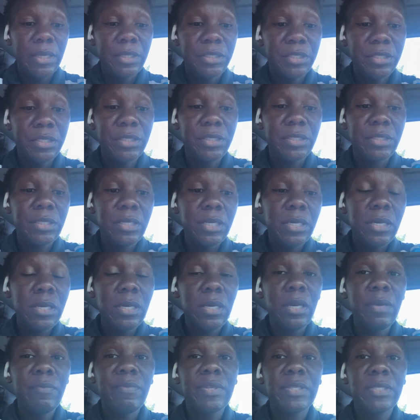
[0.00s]
She
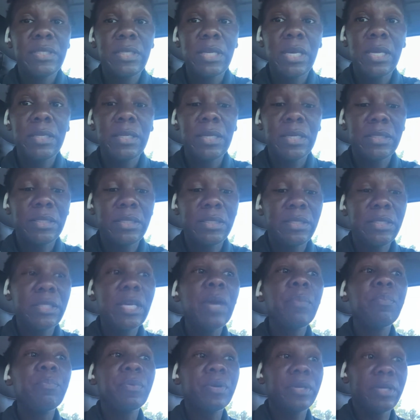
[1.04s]
even sent a
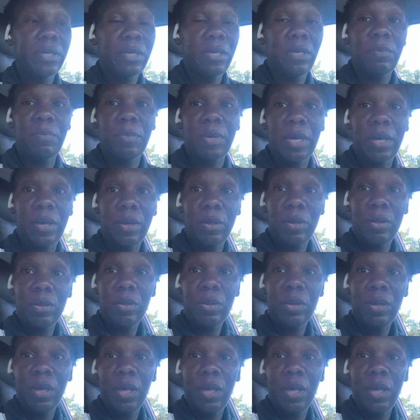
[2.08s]
separate email